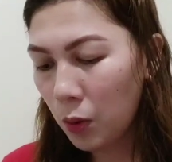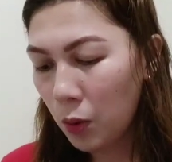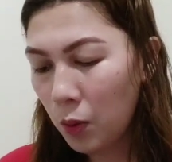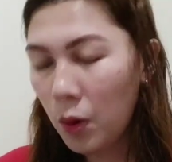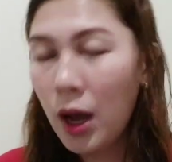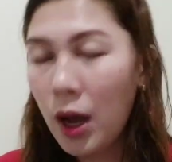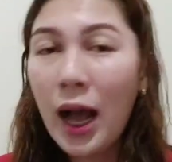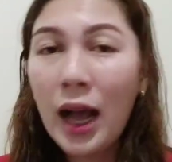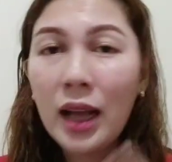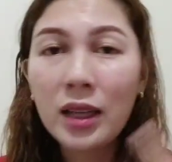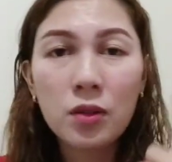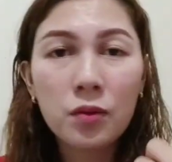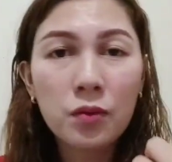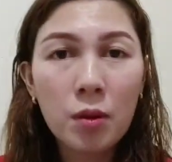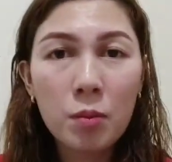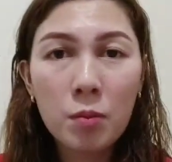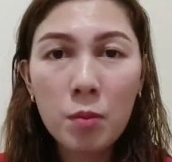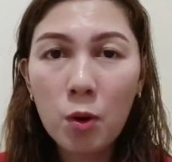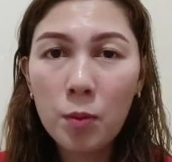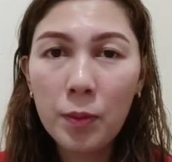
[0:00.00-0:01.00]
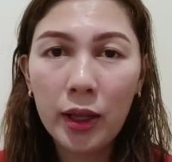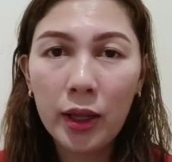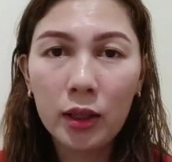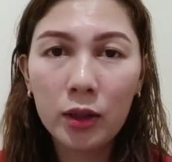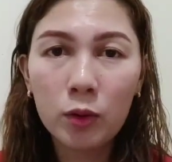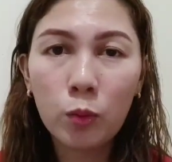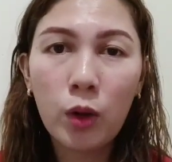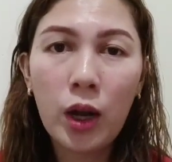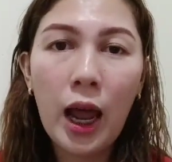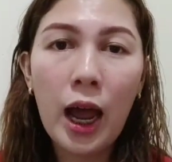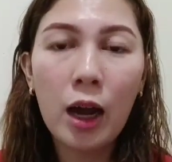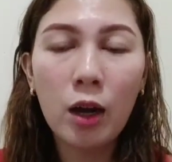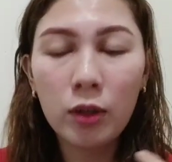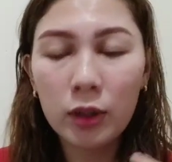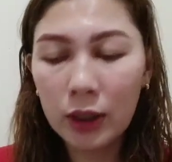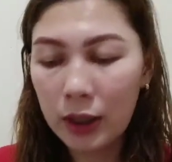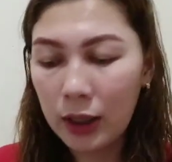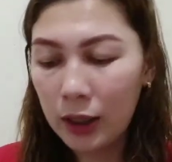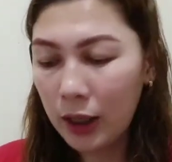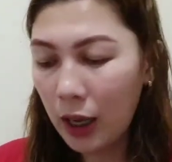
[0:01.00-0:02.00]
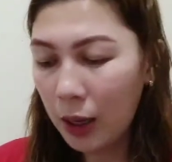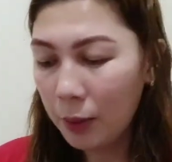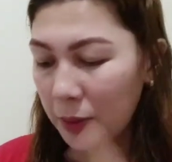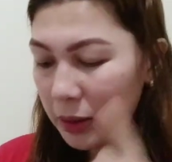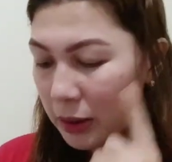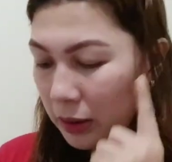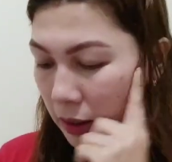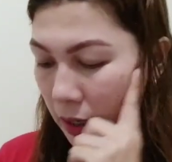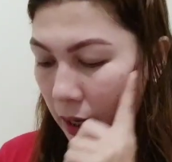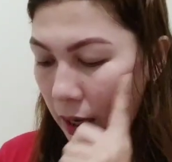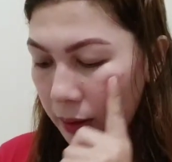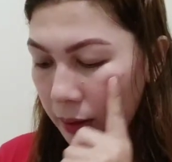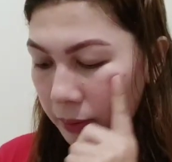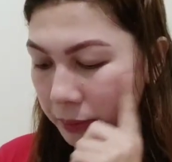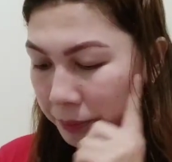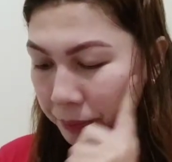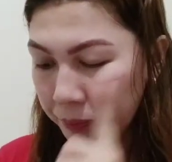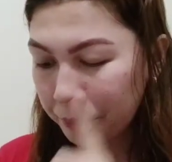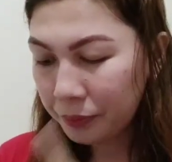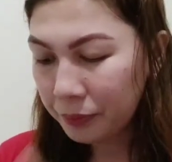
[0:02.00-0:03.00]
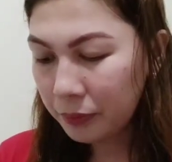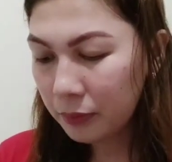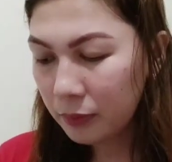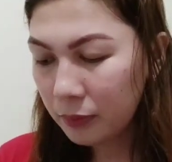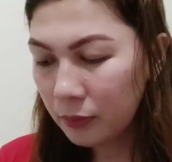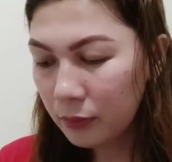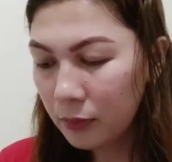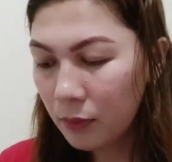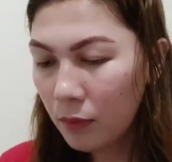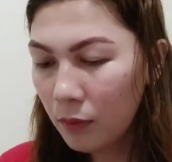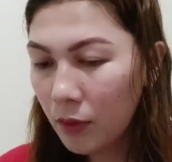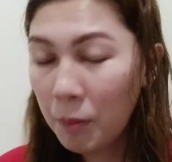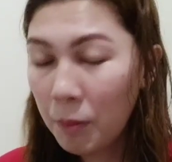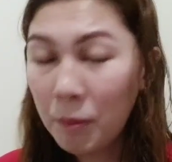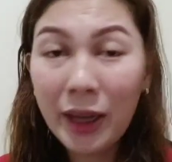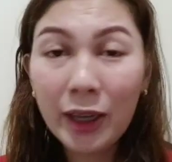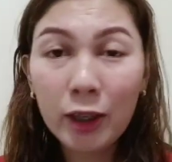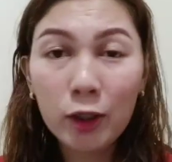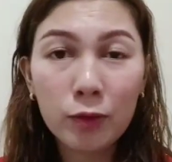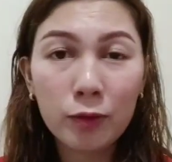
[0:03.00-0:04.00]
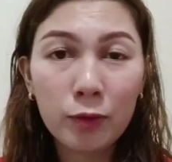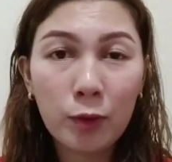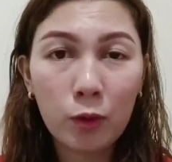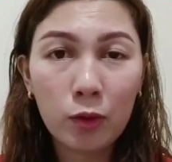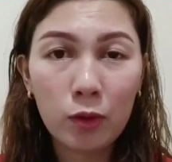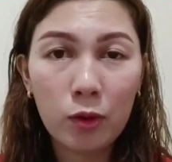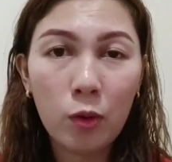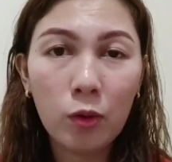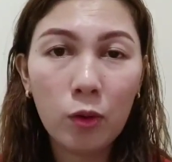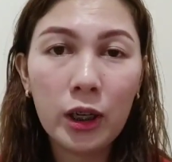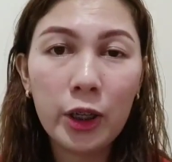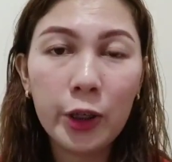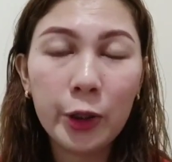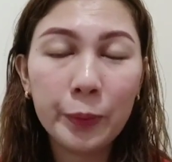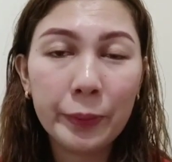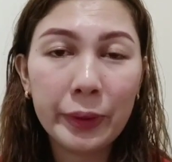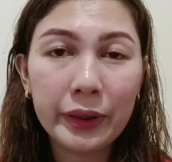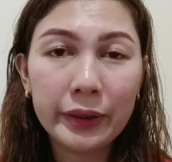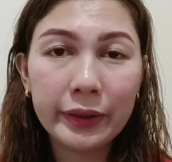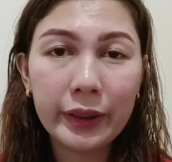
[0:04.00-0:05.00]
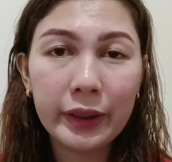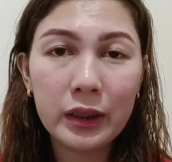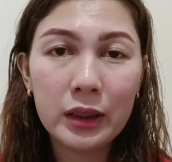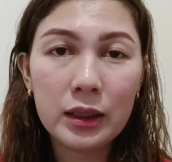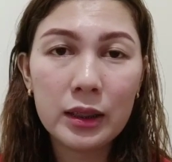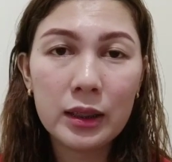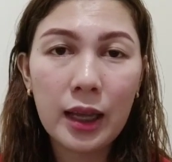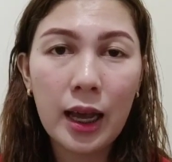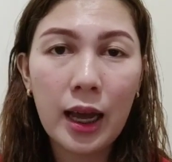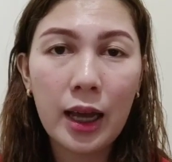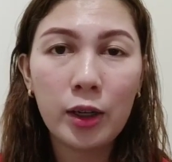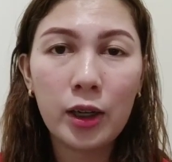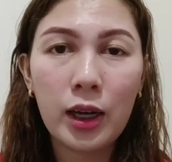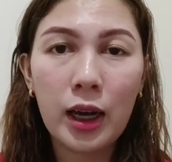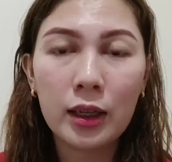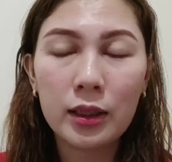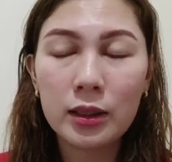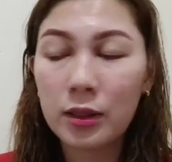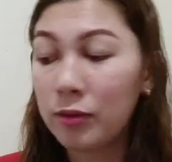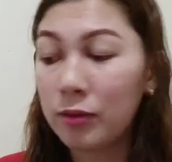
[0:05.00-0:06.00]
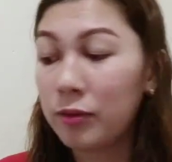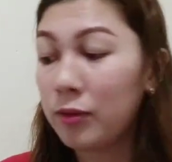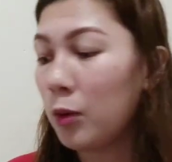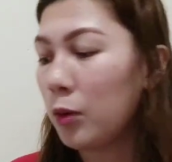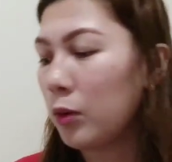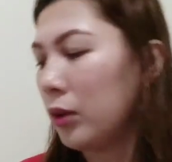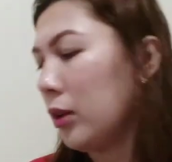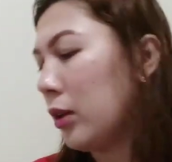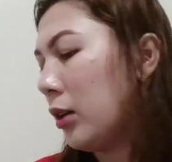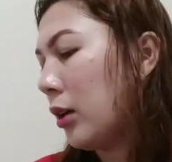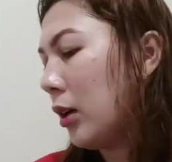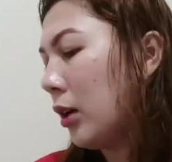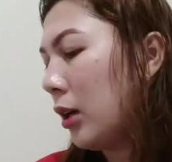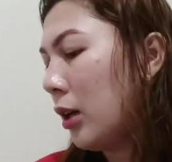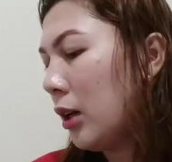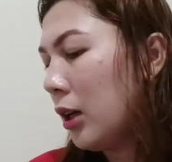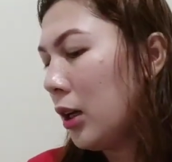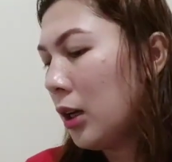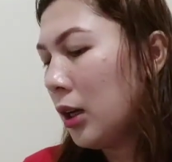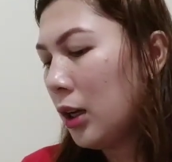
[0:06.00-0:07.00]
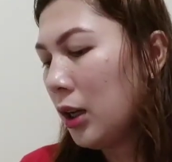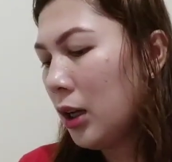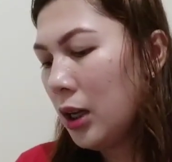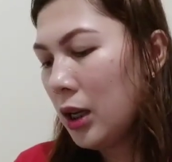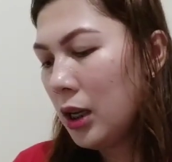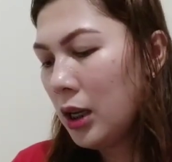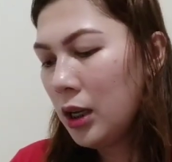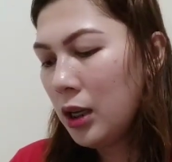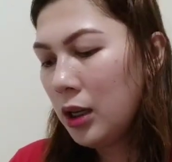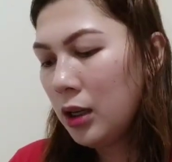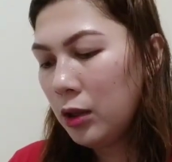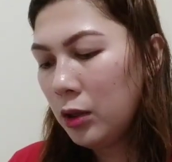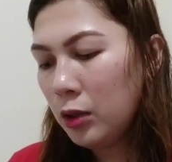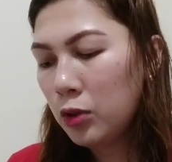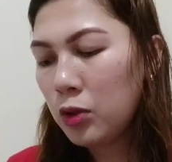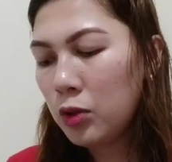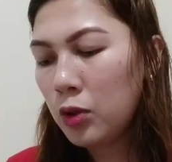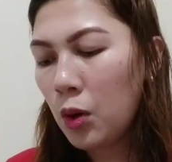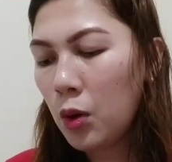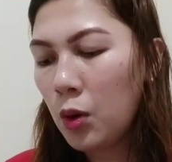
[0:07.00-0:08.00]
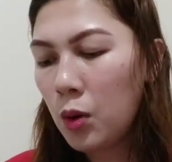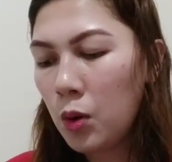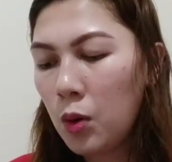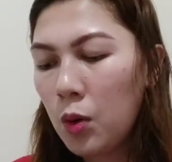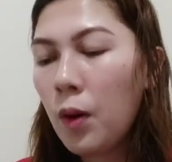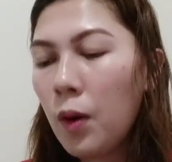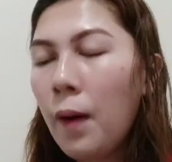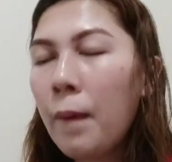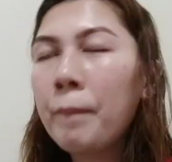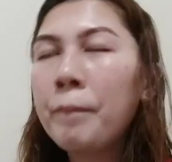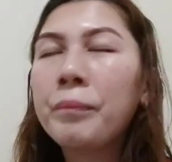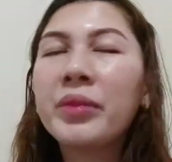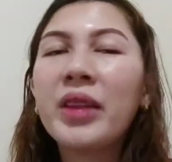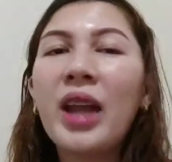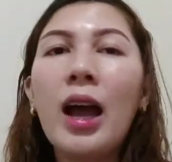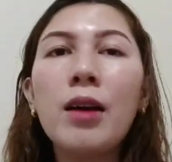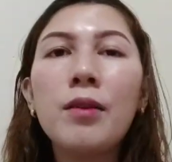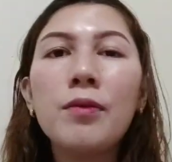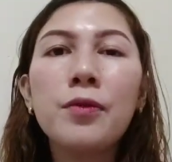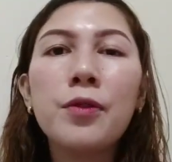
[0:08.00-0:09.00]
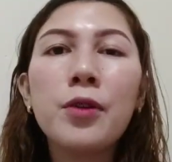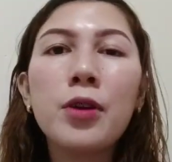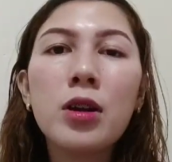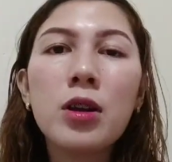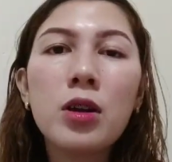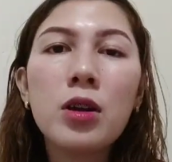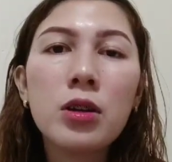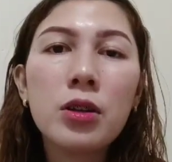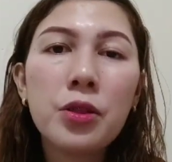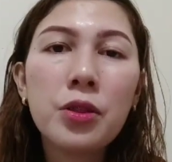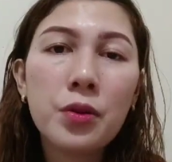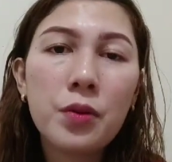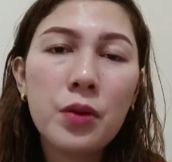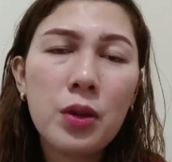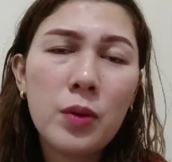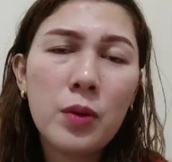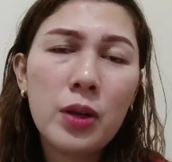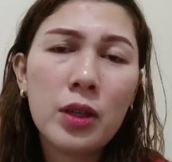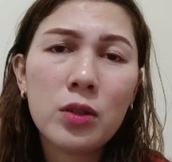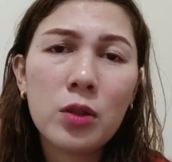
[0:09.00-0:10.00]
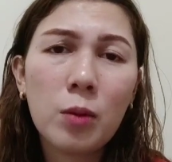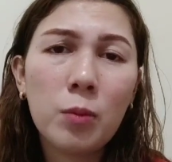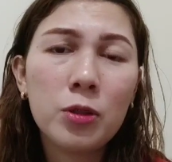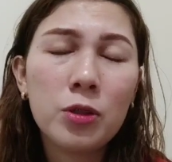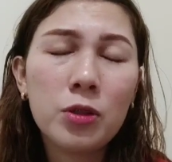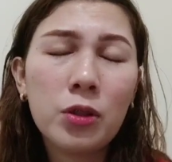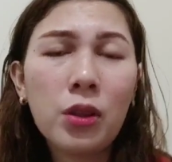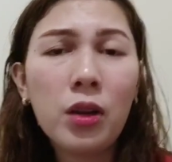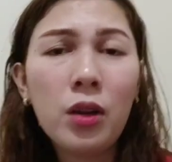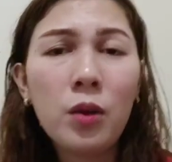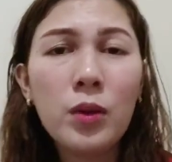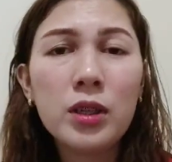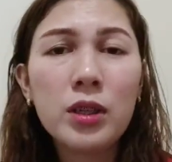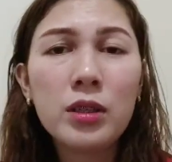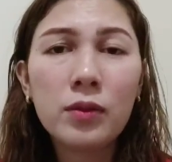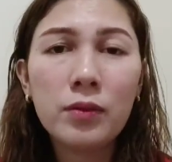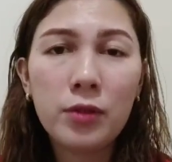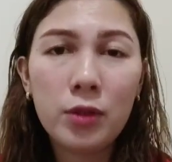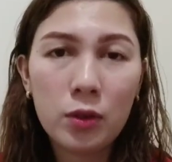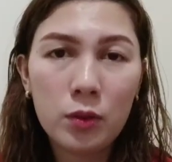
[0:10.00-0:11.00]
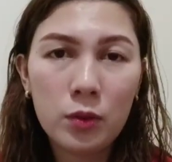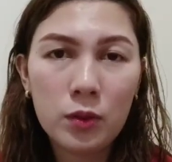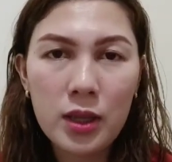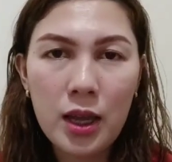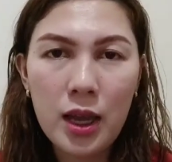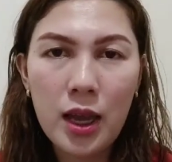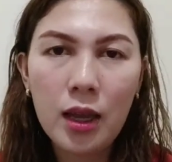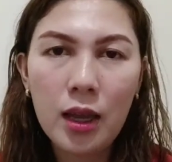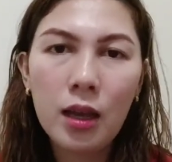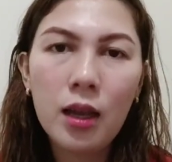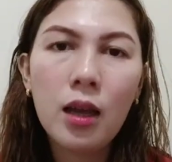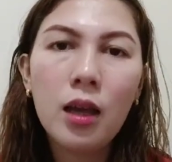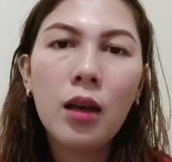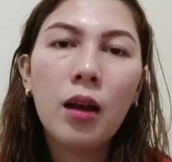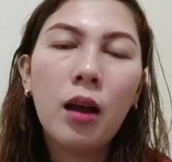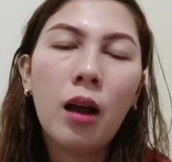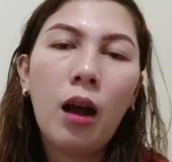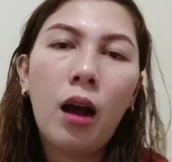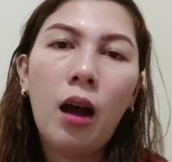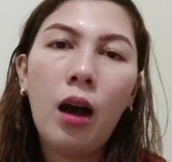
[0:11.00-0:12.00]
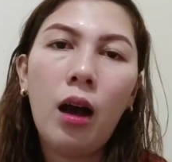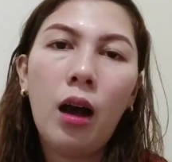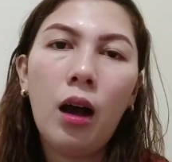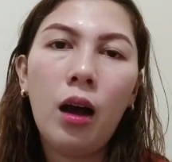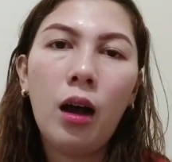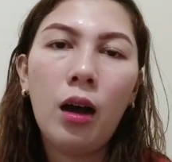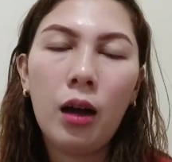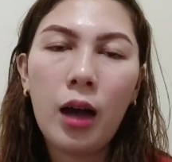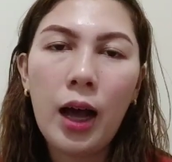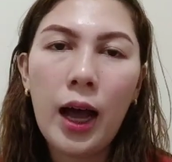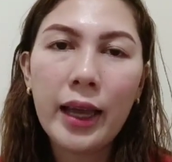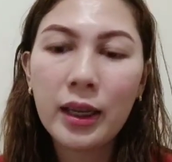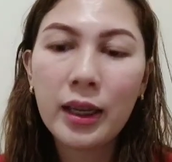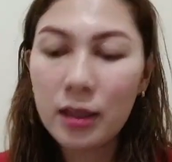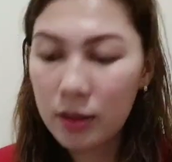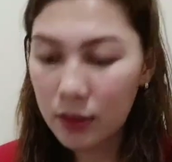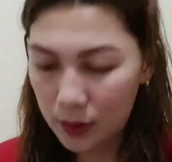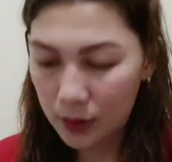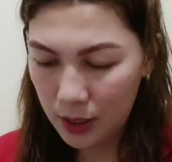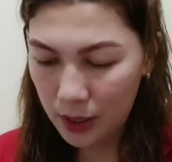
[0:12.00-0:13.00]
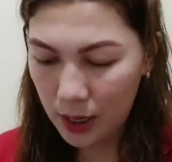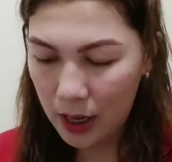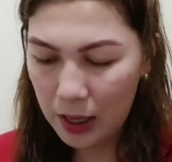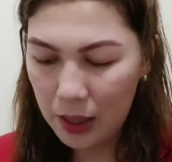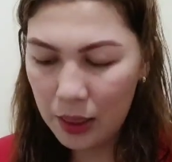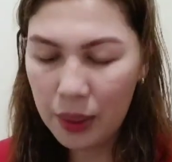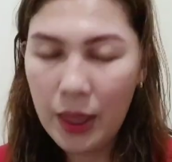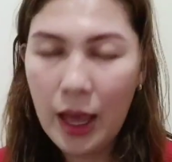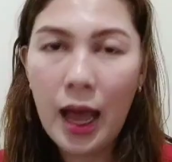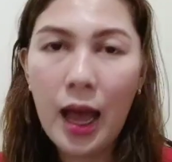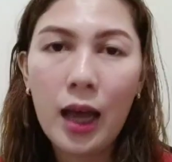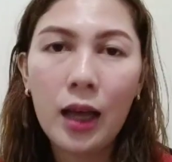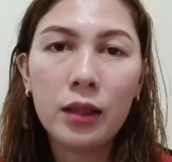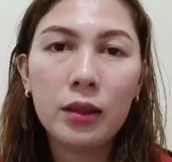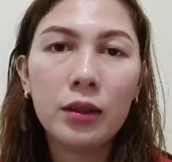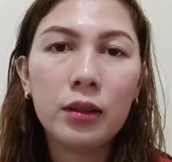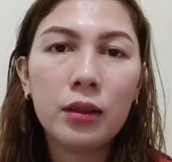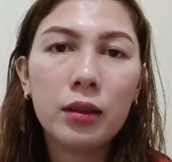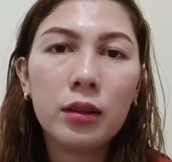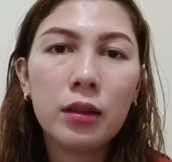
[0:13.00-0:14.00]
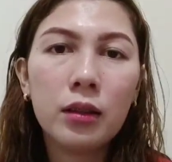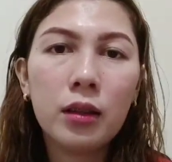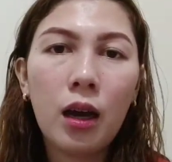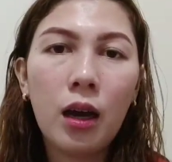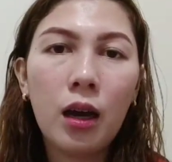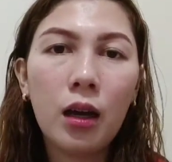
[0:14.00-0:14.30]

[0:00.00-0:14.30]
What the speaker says: So, as of the moment, wala akong ginagamit na microphone. Only yung built-in sa, ano lang, sa phone. So, after 3 weeks, almost 3 weeks of using, I can say that